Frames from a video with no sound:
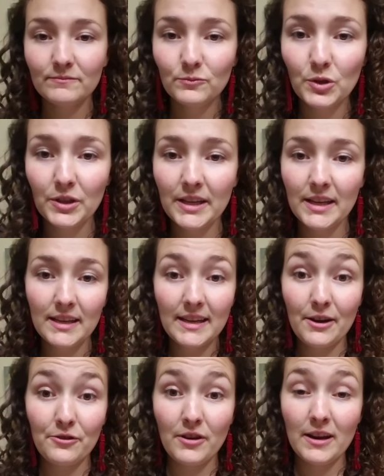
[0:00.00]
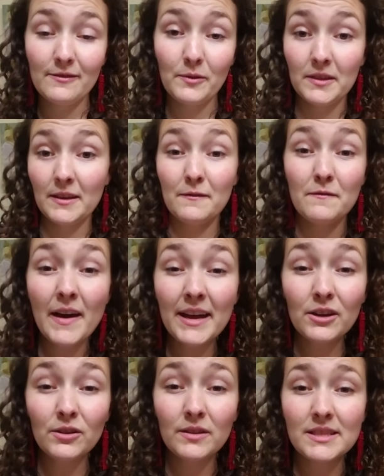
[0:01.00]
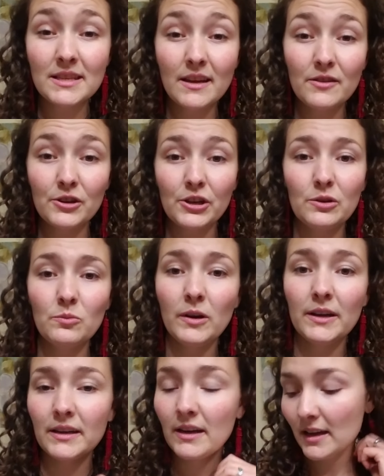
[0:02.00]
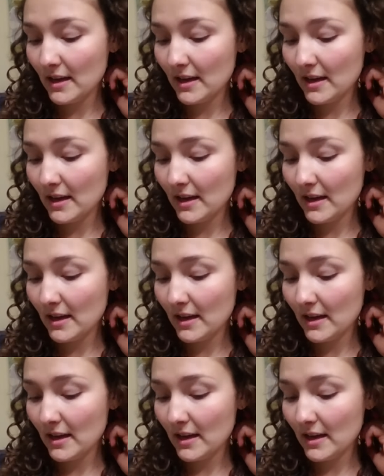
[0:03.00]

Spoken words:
Really get creative with it. Fennel is another good one.